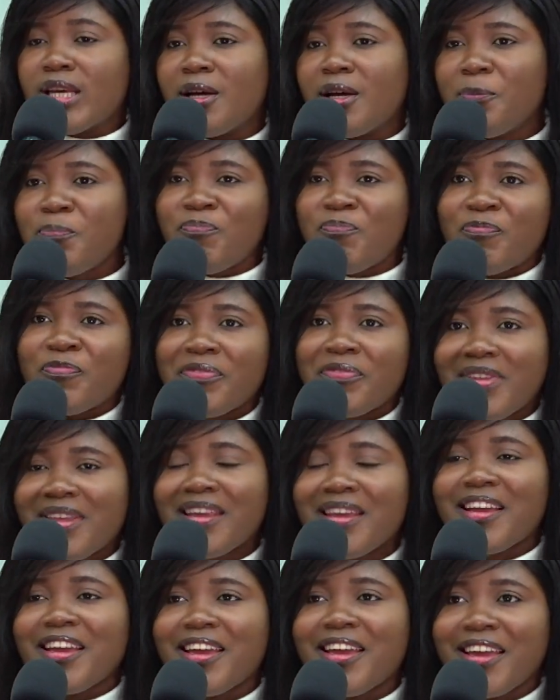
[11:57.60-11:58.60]
thing that is happening
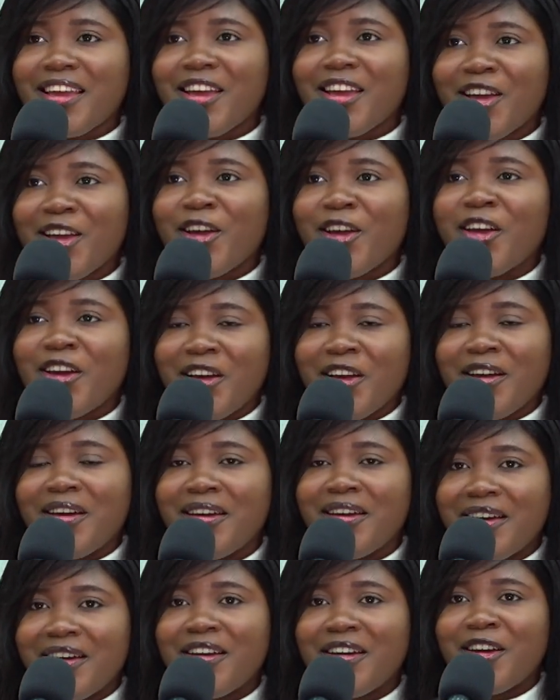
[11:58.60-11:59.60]
on blockchain
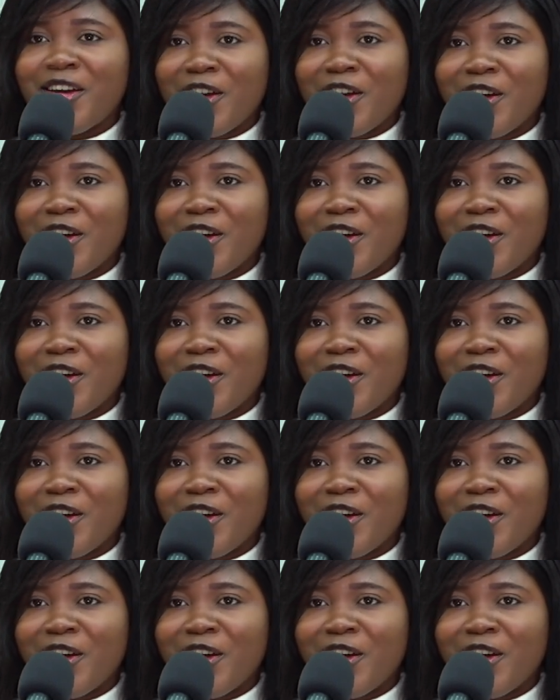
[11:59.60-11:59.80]
technology. So we